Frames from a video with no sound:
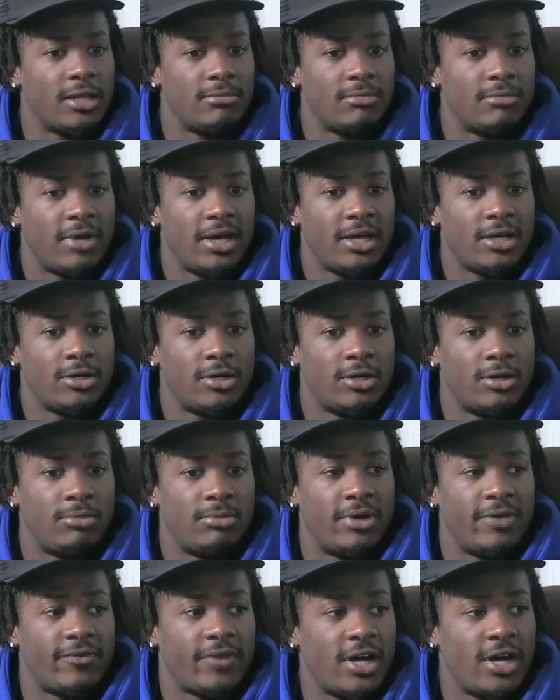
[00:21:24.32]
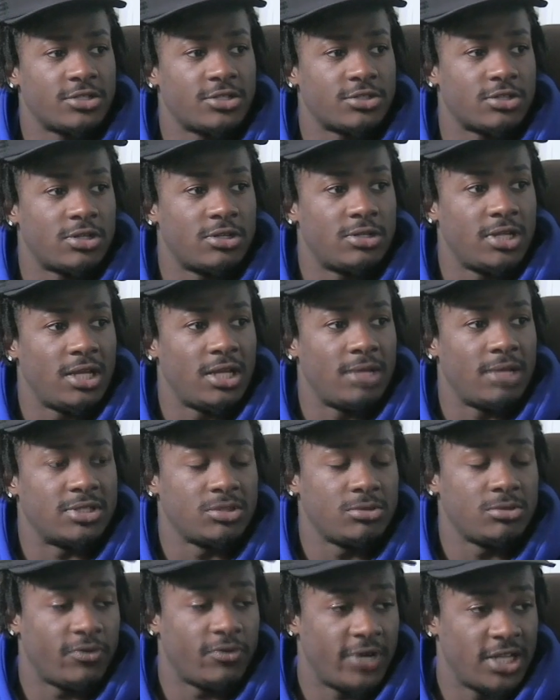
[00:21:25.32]
my um advisor, her name, my
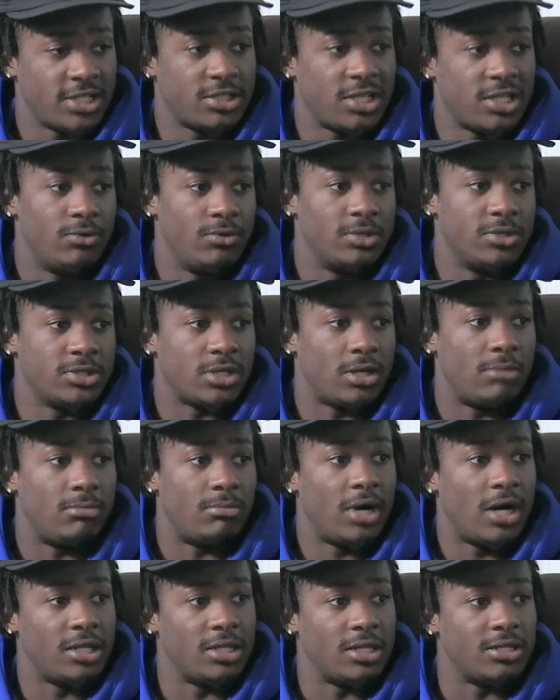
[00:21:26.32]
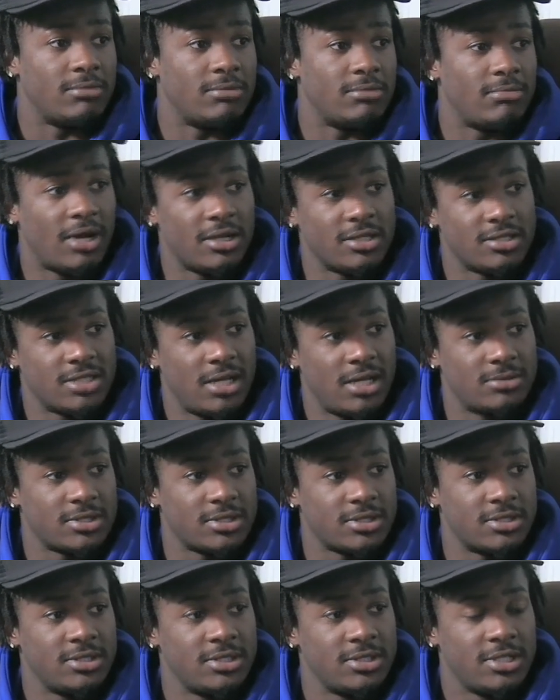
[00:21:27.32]
supervisor's name was um Molly, Molly yeah. Thompson.
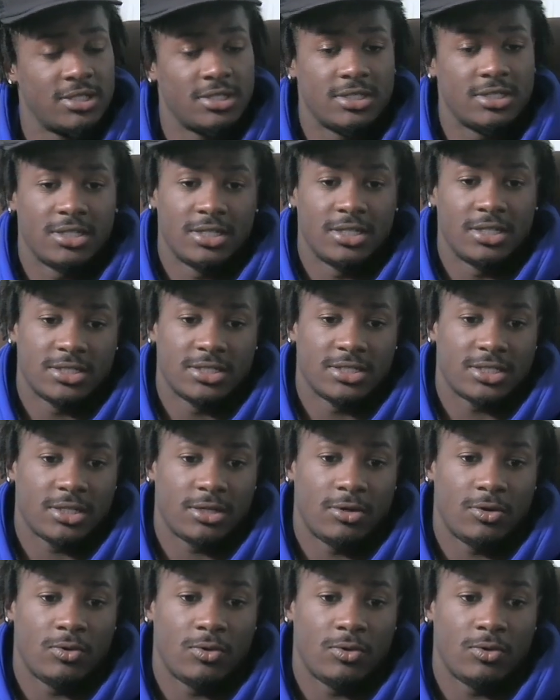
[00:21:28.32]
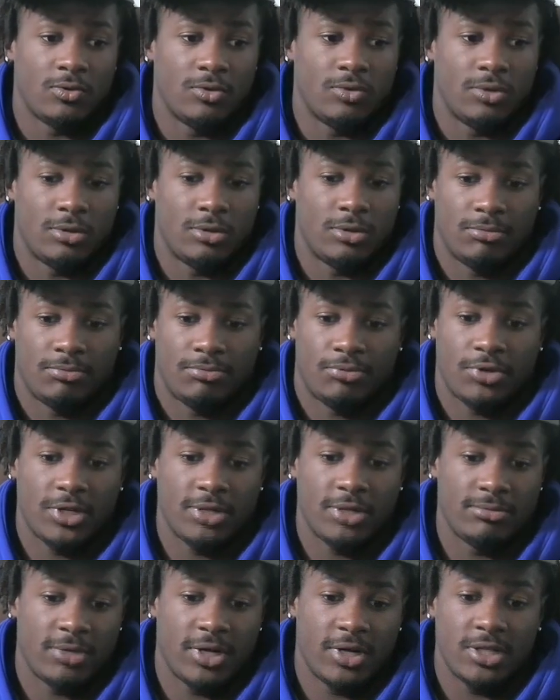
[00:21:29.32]
Yeah. So pretty
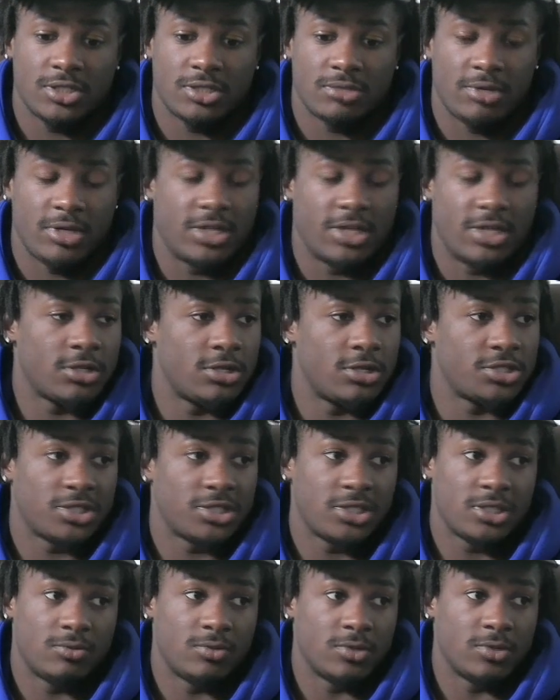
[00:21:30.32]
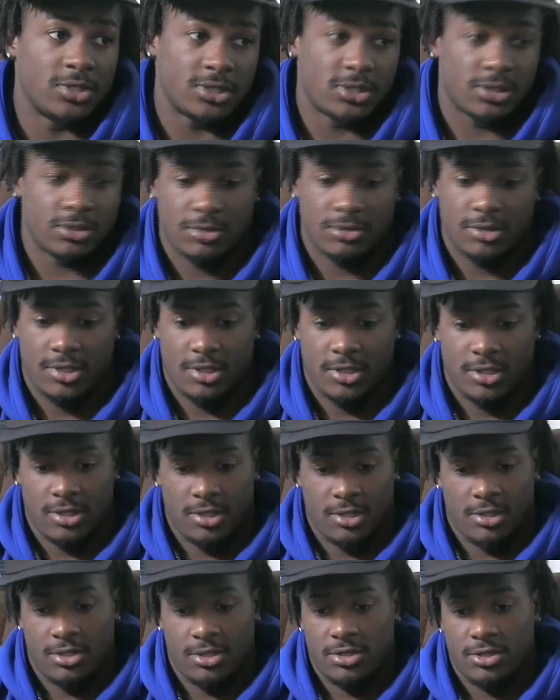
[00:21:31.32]
much my internship was,
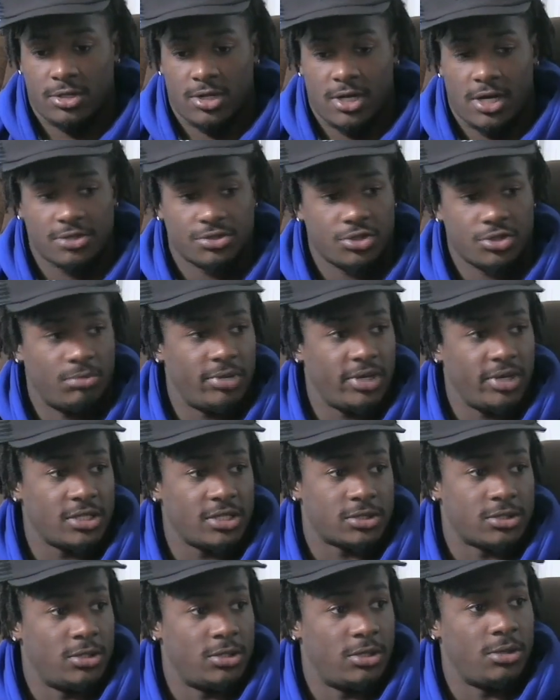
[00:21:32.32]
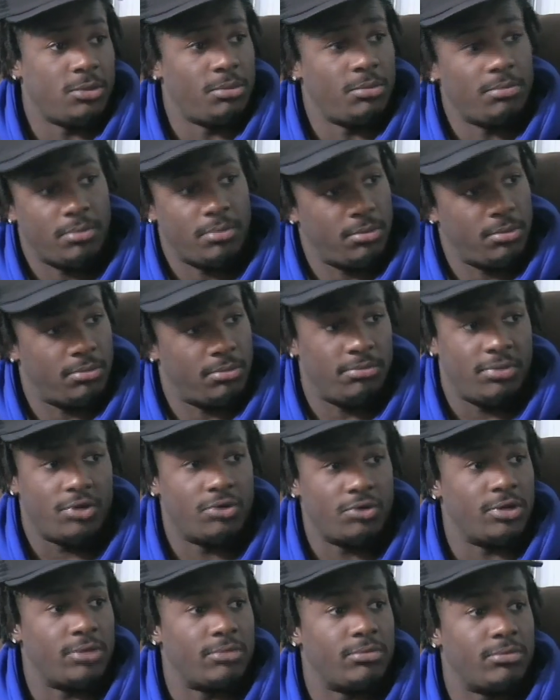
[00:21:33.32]
you know, also based on building
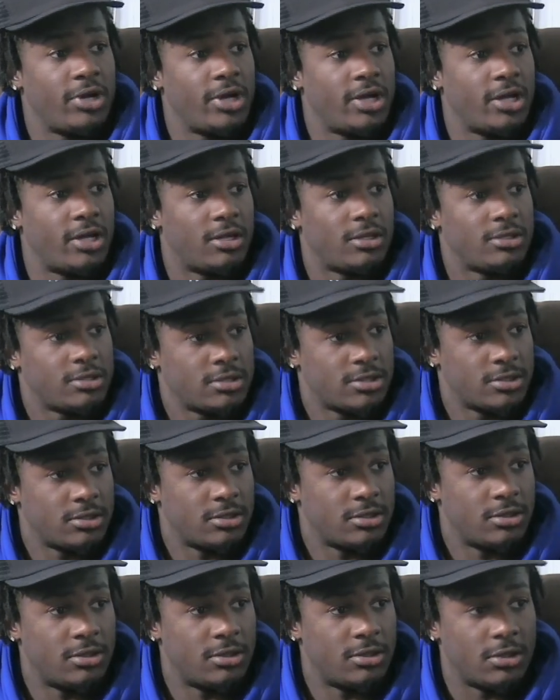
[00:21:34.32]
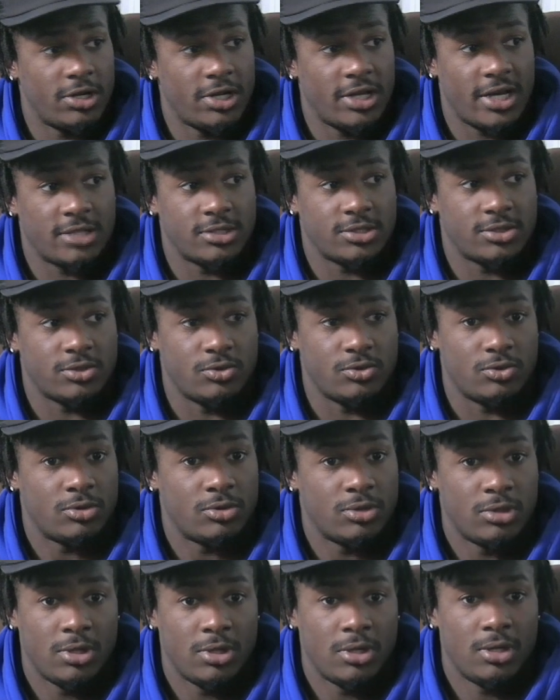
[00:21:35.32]
the brand, mm-hmm. learning how to
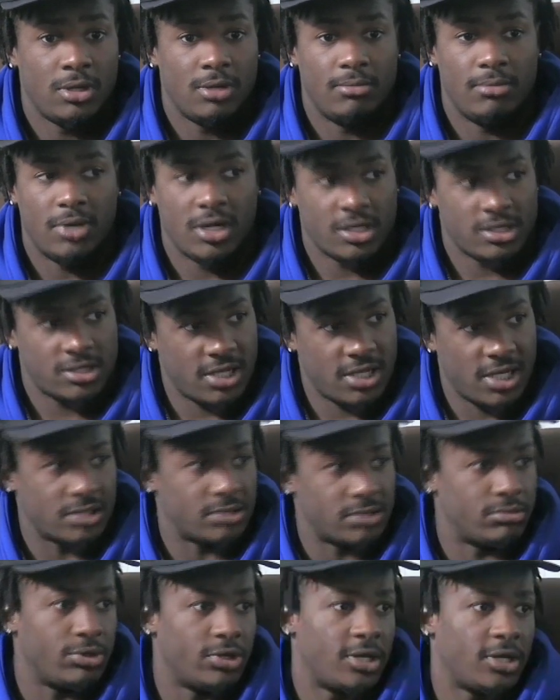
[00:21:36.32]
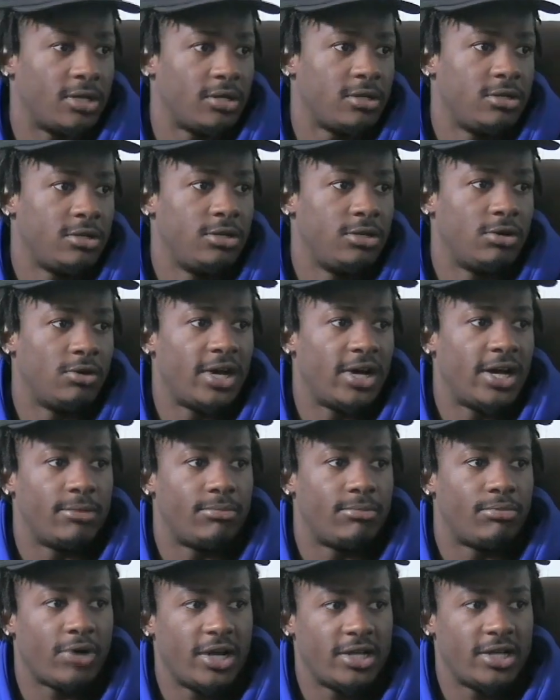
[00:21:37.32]
monetize the brand, you know, how to
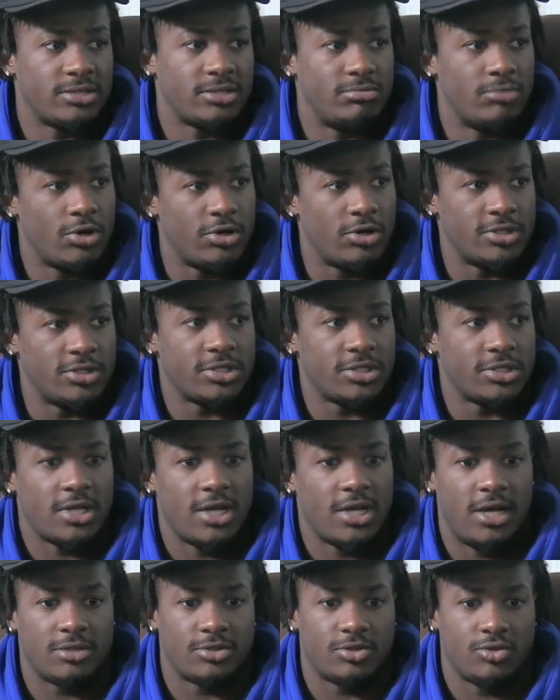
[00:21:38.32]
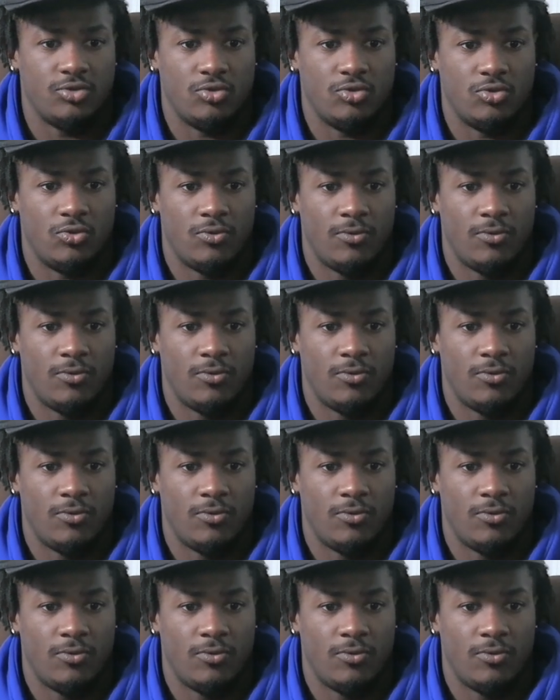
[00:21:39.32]
price merch, how to